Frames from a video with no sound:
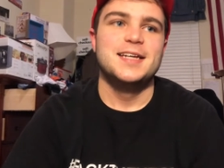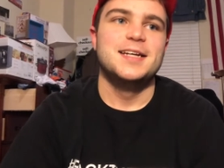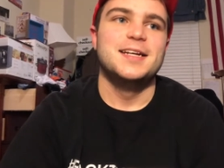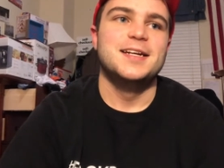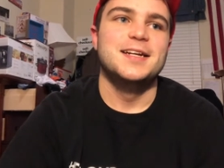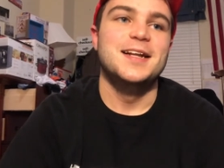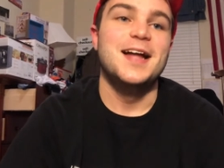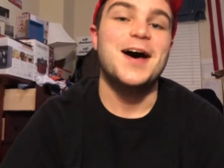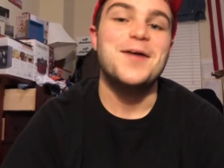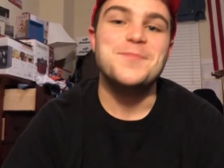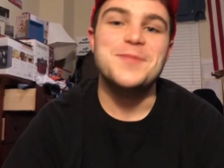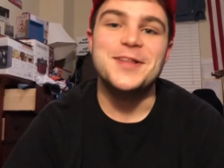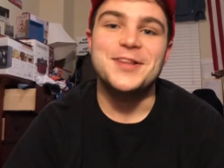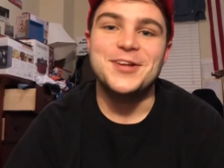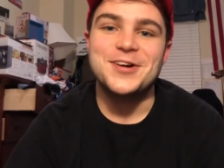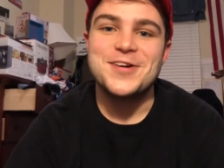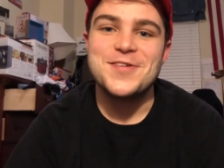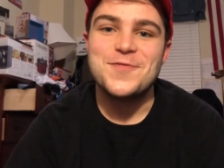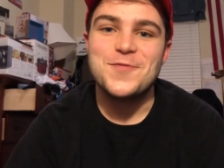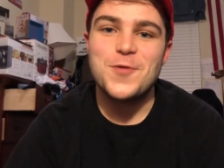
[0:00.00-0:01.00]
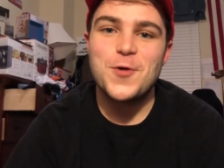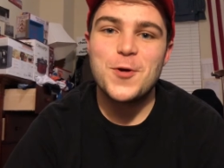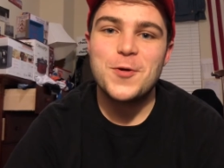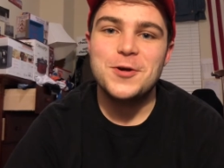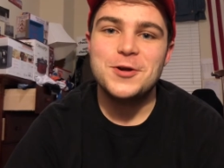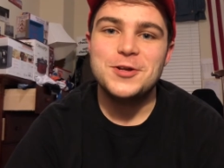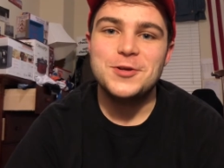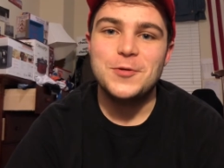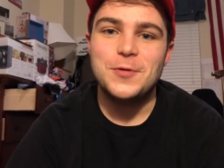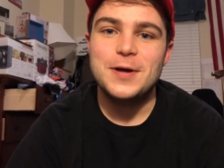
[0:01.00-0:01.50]
not been looking forward
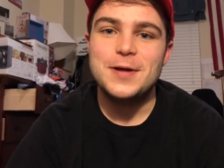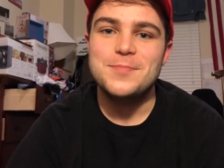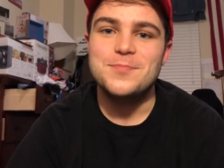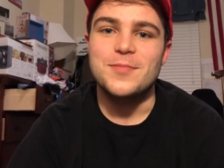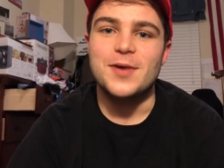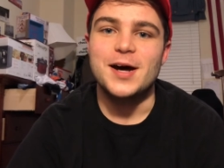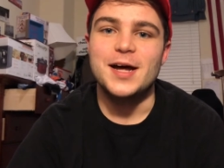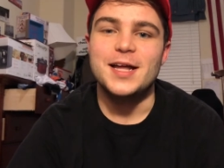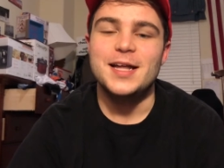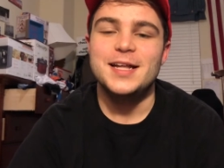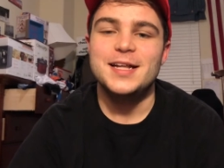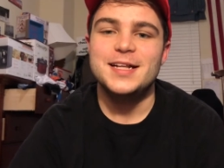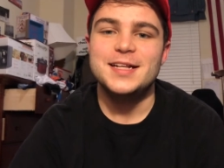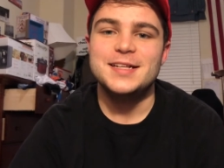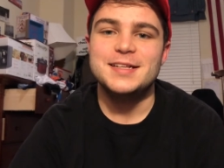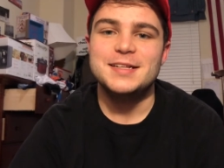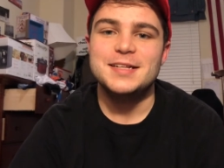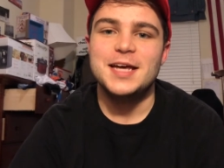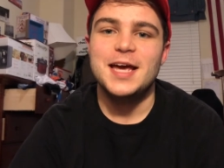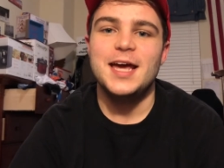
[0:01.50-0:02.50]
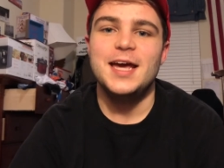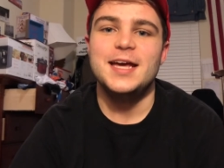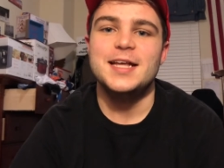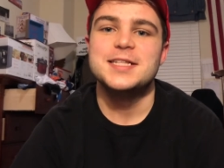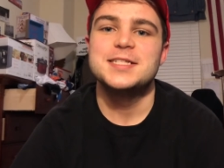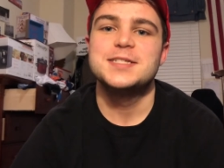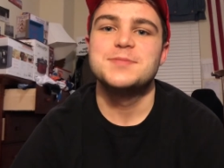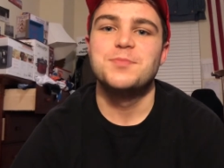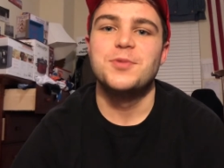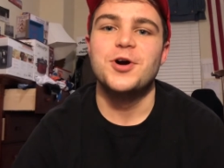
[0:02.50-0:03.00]
to it, but
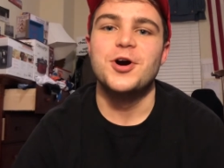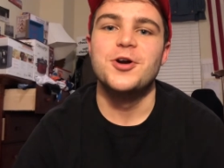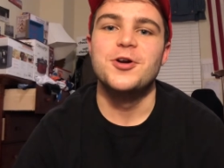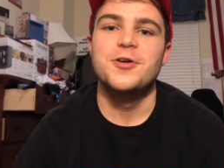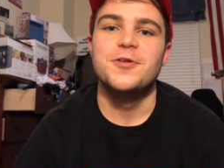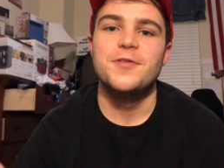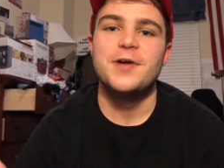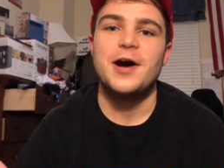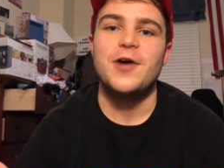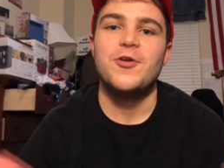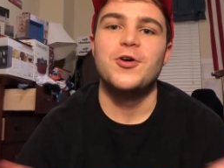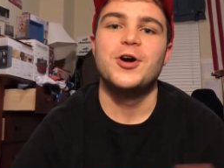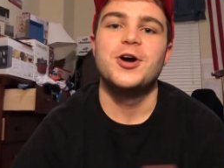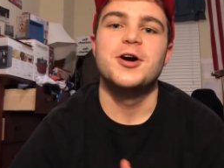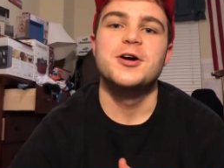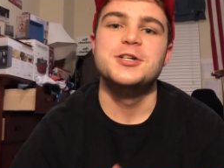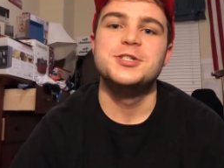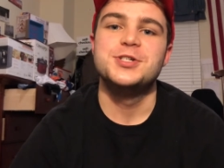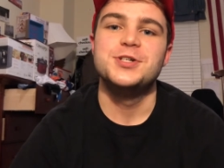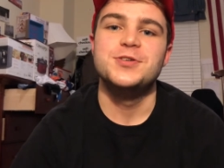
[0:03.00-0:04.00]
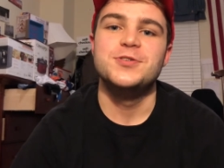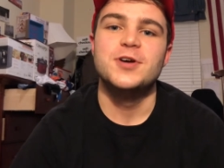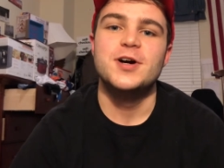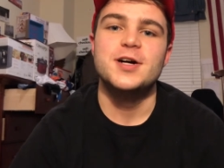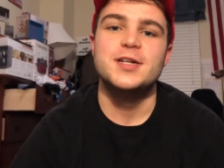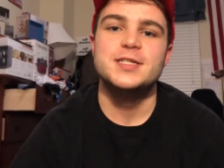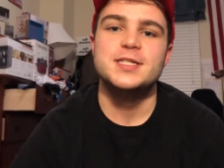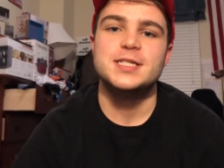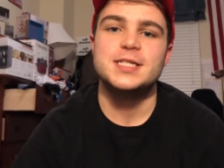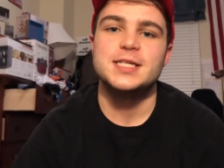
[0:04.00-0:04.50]
it's part of how our country
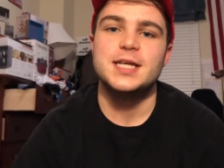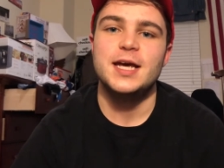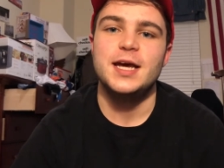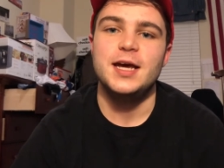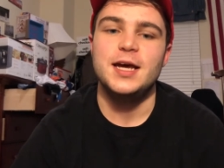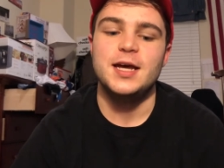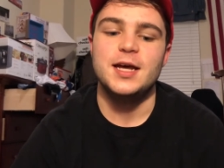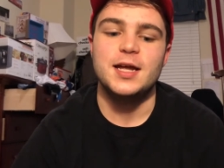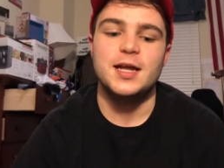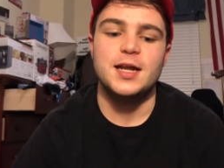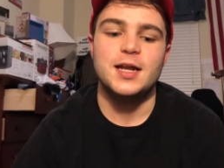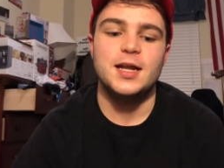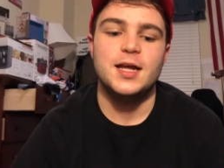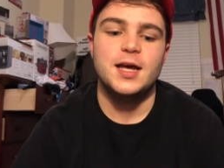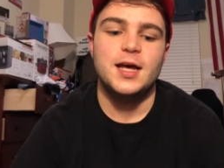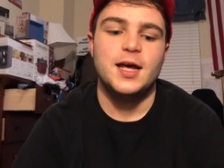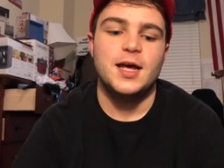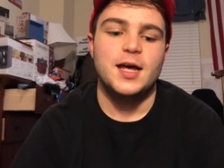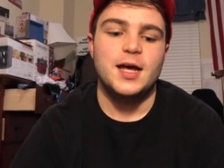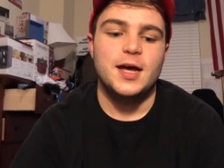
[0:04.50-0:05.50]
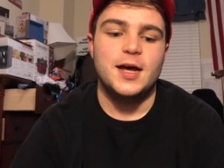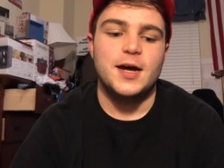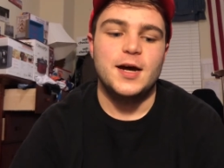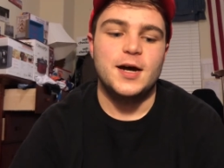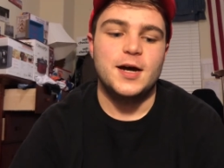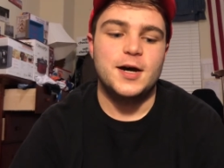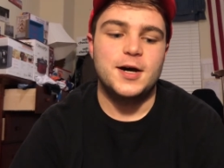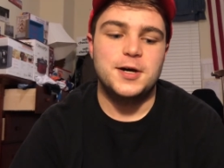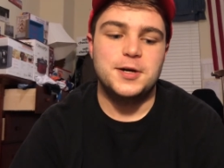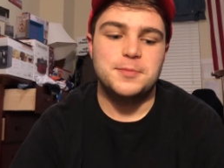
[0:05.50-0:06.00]
runs. And
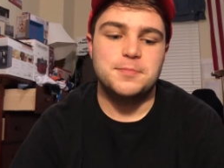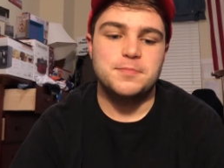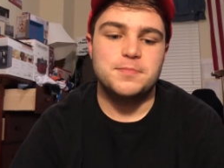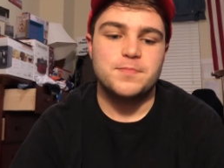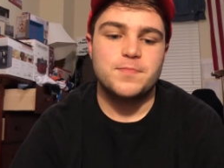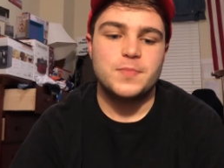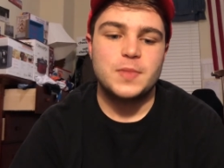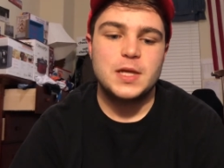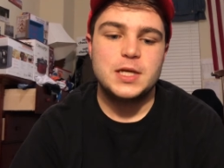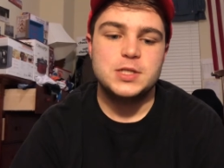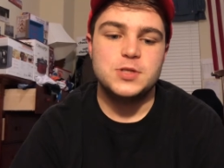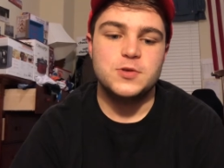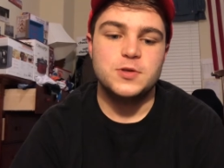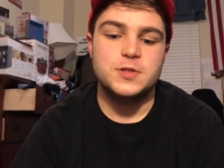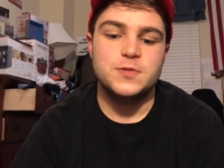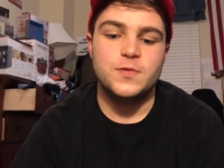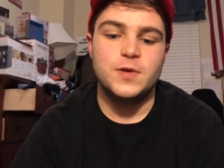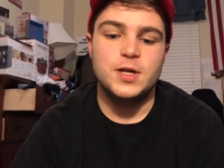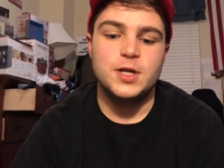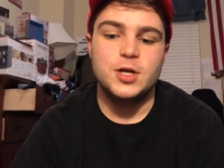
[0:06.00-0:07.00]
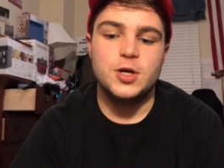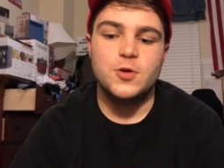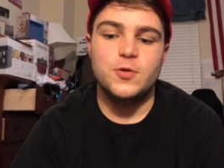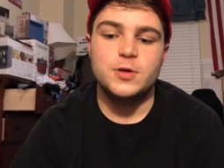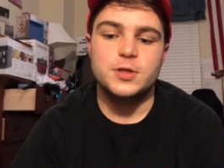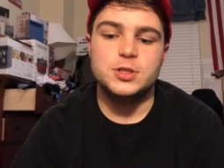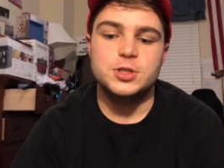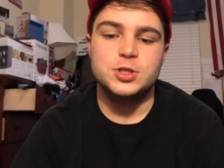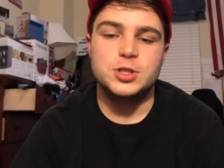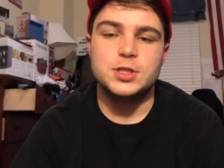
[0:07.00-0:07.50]
um, so this video is
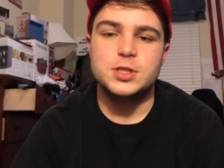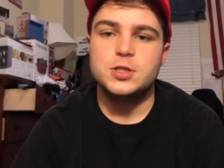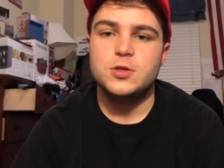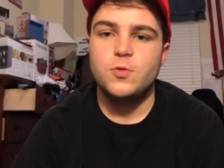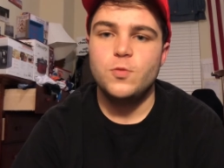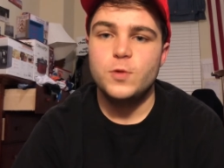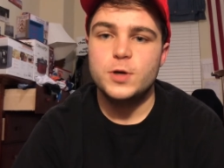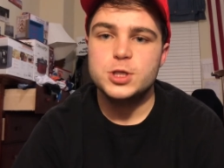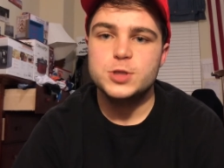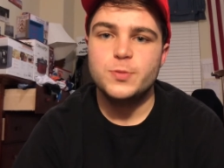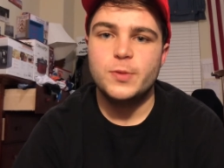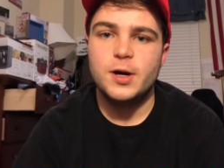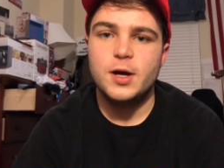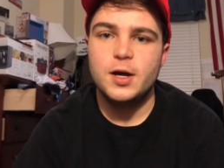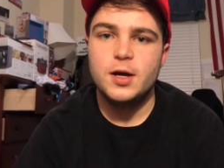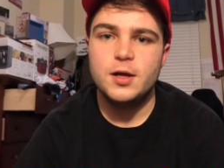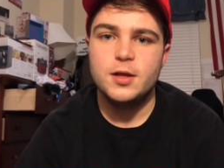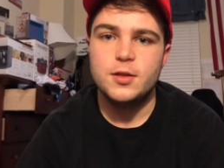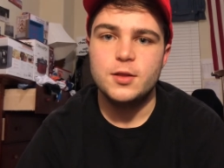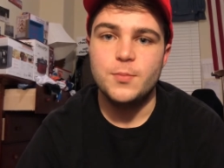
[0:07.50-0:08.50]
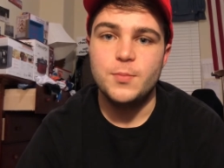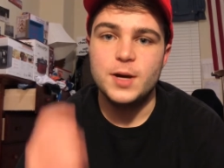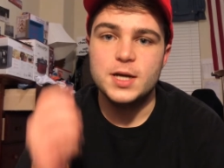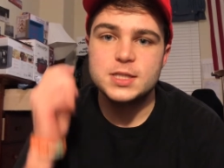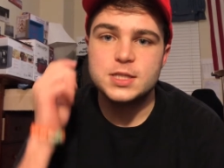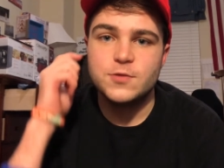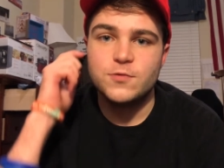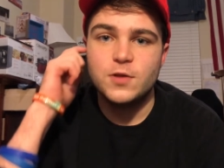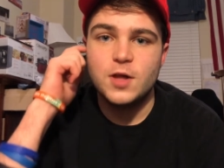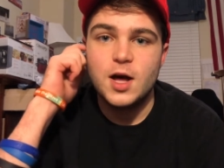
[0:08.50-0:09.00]
just to wish my the best
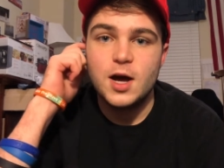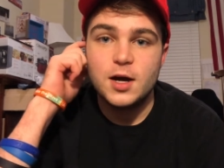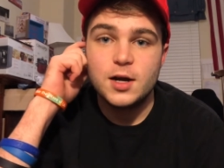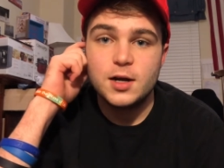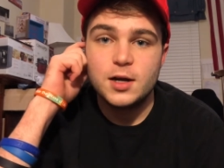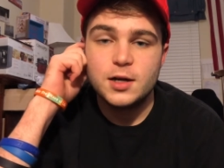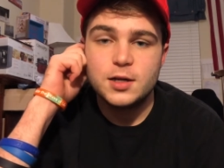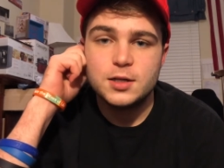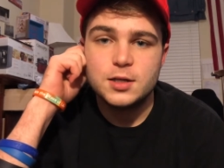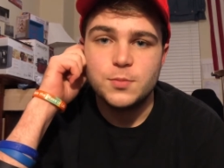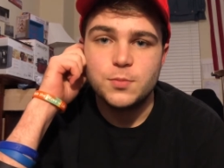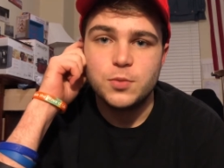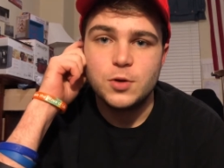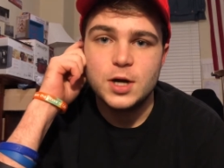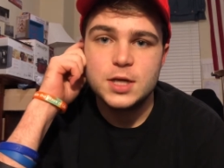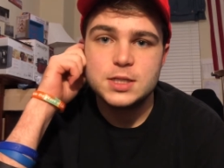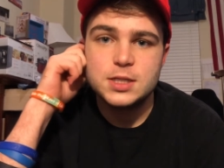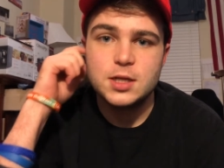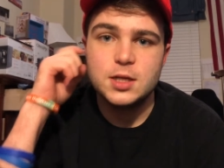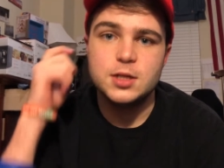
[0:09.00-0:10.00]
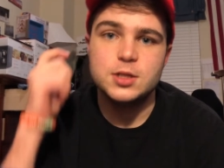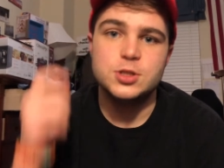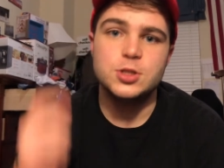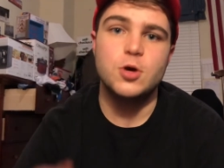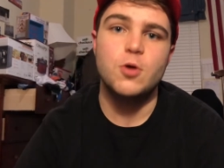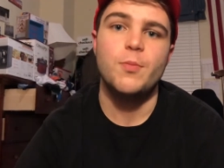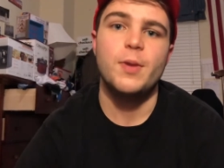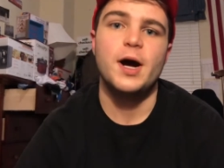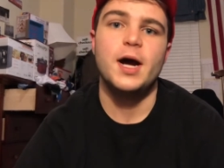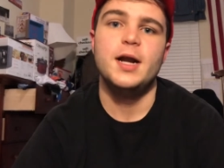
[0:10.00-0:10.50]
of luck to President Joe
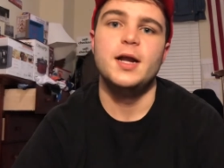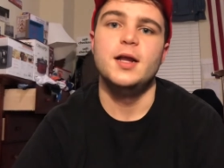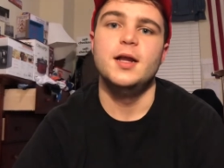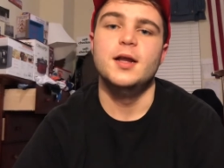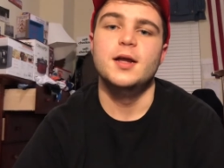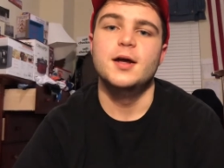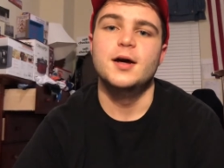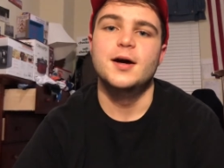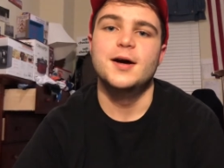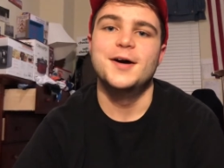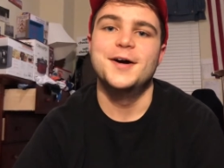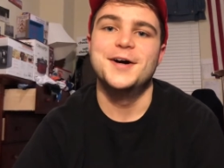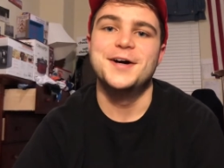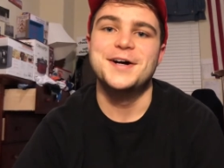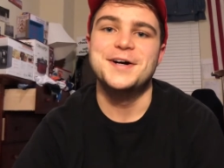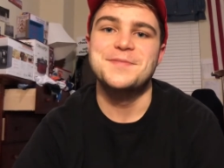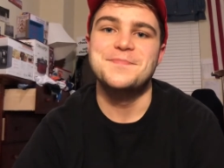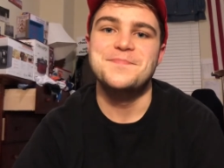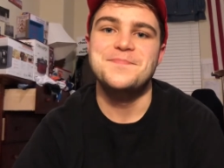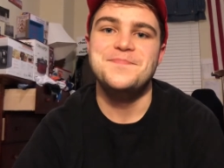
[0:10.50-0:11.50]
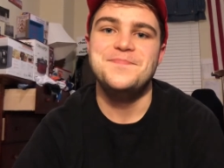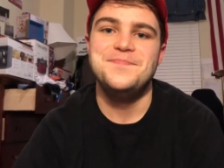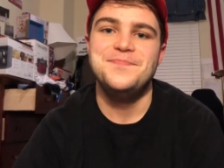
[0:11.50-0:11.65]
Biden. Um,